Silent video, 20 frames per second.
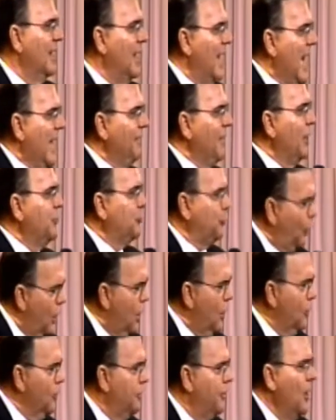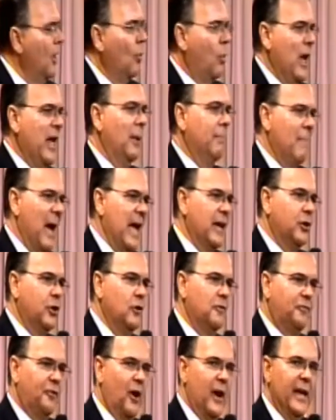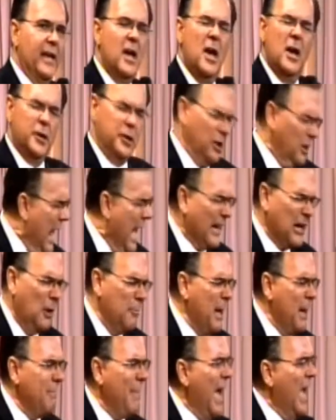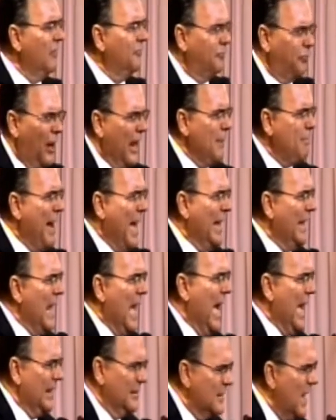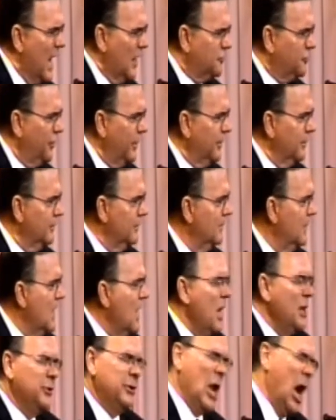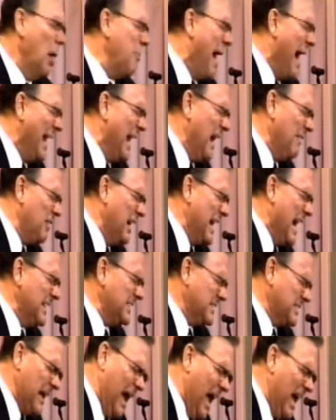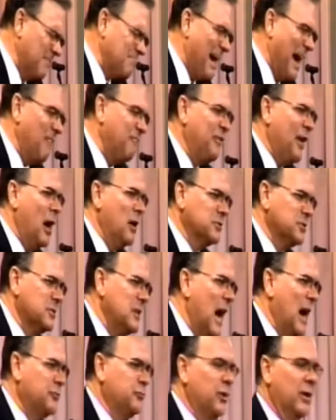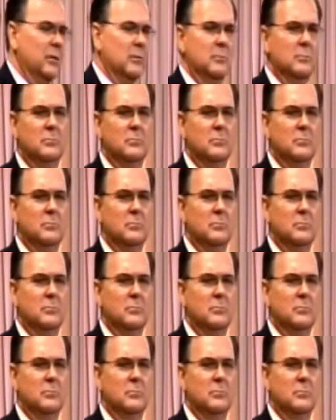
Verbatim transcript: and the truth will make you free. You're not going to be made free by lying doctrine. Nobody ever got saved by false doctrine.